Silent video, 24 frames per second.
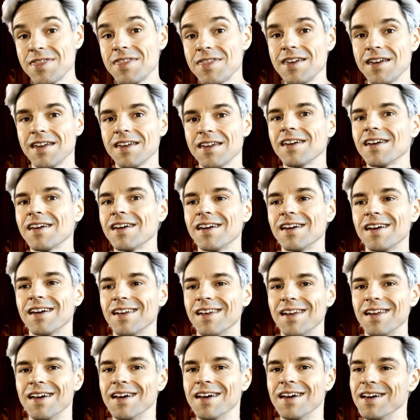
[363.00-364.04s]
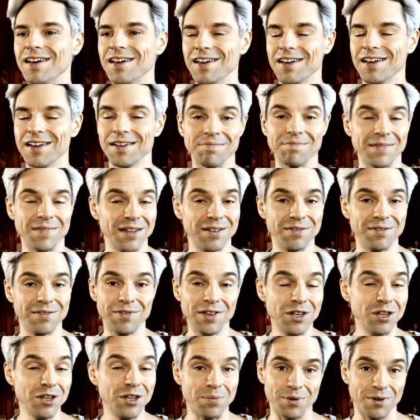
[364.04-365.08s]
thing in
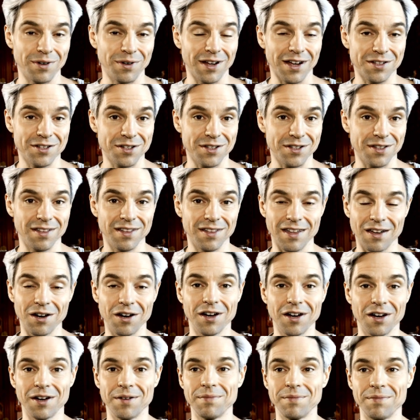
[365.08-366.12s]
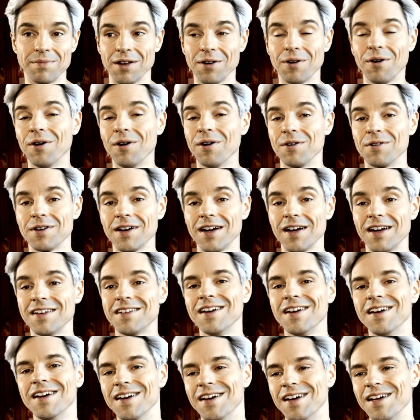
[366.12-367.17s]
video production at all, right?
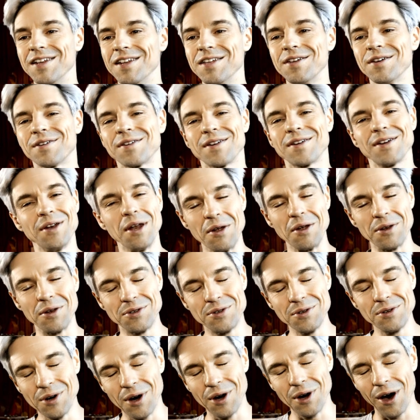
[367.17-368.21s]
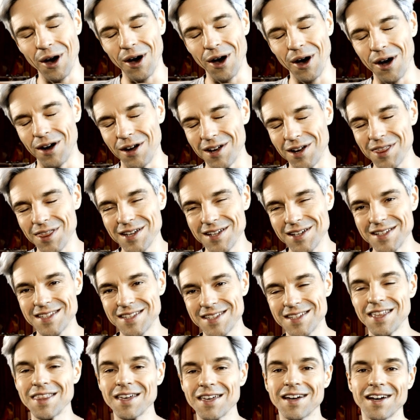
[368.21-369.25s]
And you can do all
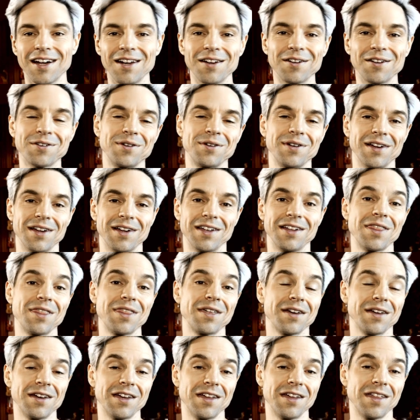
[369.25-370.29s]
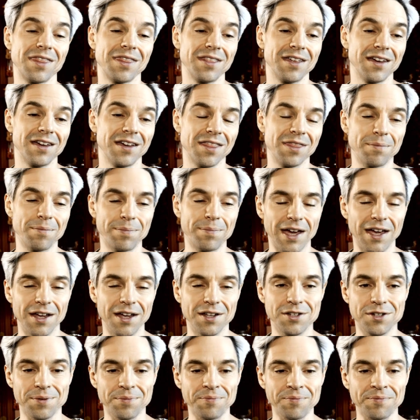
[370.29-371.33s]
this in the color in the
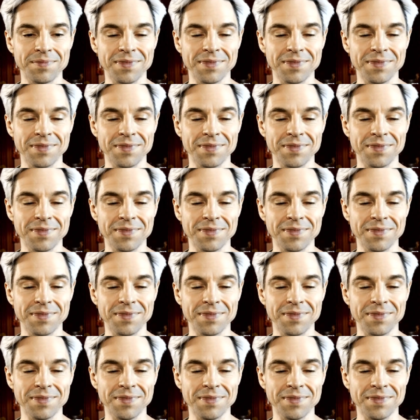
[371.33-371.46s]
page,